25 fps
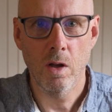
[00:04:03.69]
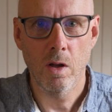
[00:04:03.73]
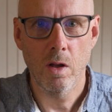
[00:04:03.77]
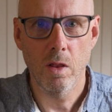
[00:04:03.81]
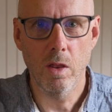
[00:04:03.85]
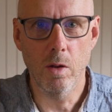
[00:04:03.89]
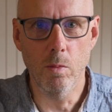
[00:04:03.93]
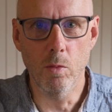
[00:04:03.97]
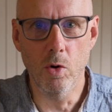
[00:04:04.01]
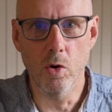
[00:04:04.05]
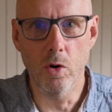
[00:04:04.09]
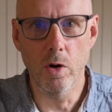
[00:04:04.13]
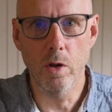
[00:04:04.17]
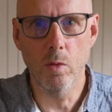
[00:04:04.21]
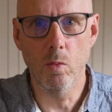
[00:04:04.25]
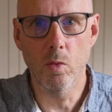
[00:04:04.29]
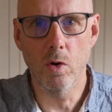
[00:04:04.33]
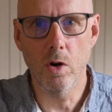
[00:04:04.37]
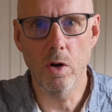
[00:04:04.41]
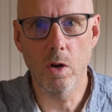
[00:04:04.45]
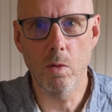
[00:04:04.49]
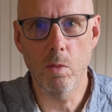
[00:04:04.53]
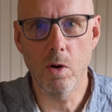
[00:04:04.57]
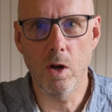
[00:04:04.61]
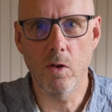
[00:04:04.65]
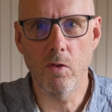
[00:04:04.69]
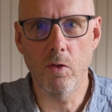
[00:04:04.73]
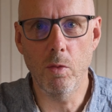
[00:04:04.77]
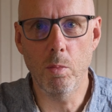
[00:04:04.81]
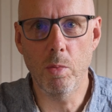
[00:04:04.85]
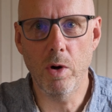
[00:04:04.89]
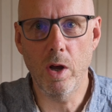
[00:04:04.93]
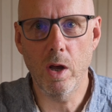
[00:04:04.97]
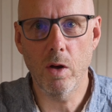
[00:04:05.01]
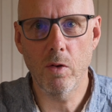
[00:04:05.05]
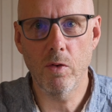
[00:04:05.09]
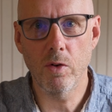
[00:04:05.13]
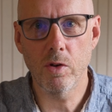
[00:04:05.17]
the morning one, you might have your
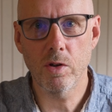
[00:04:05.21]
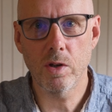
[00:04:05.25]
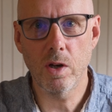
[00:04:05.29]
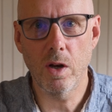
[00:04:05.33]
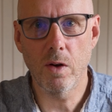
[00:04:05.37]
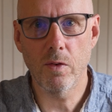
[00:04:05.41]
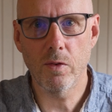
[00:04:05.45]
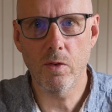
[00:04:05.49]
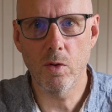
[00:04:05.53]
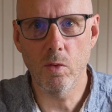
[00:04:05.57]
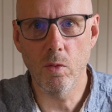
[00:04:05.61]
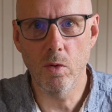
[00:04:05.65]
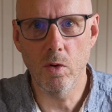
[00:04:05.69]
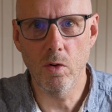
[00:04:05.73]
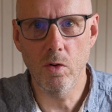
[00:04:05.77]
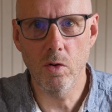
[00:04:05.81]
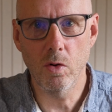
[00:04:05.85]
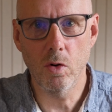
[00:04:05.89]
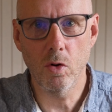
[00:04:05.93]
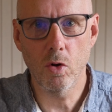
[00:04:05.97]
breakfast afterwards or